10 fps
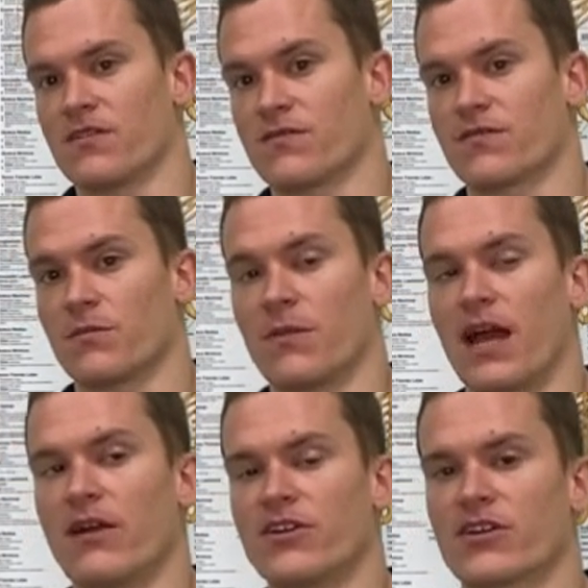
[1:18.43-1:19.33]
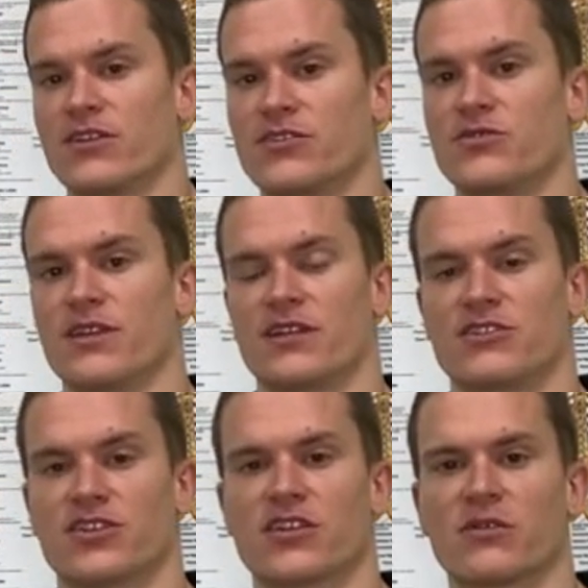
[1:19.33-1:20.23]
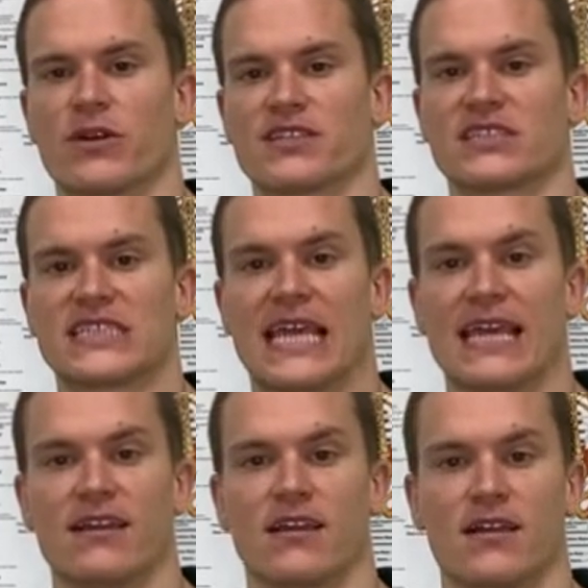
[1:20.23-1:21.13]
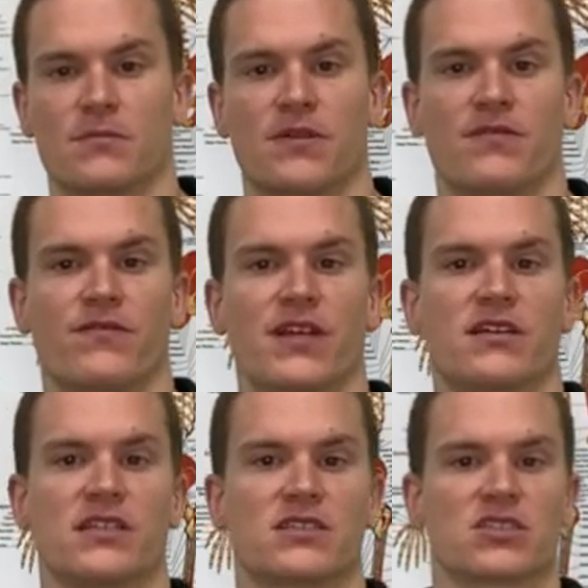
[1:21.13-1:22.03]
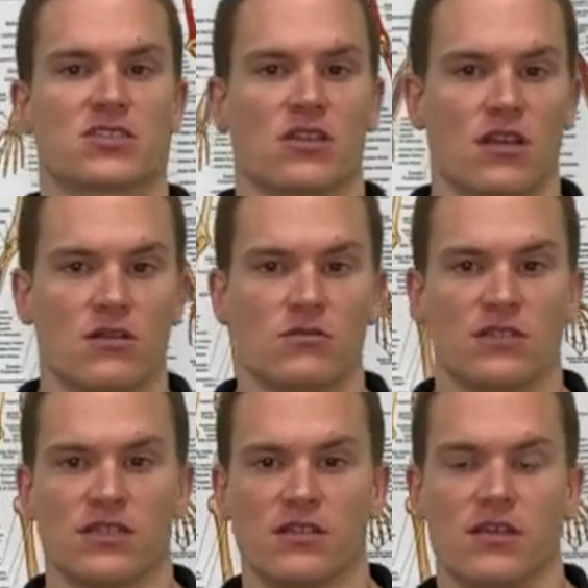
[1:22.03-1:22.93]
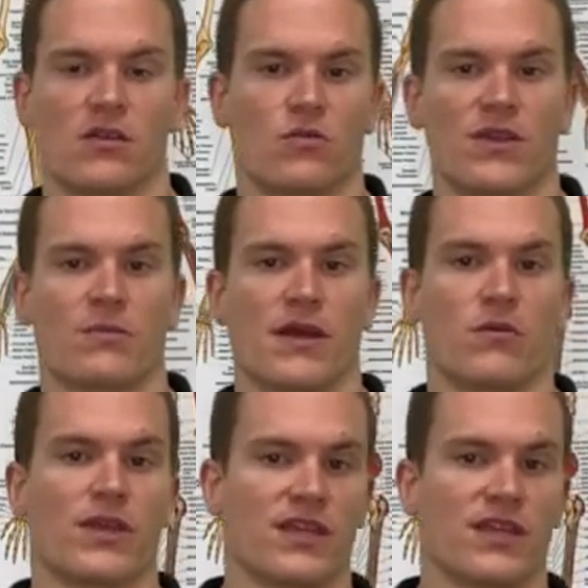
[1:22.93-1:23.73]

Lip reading: From how you're going to do that is you're going to want to scale up very slowly, week by week.